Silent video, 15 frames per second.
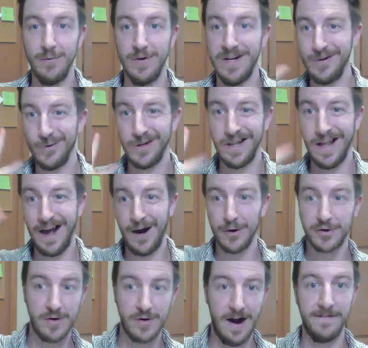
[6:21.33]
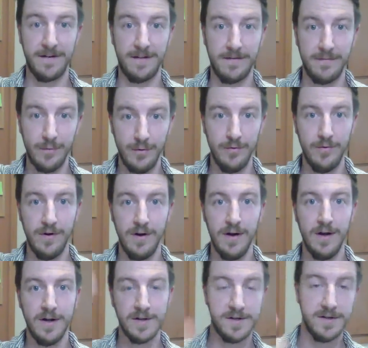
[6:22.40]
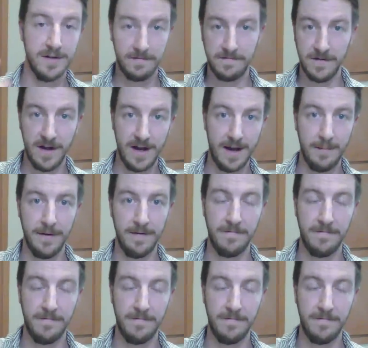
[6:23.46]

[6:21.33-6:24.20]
We need to allow traffic through to the flame.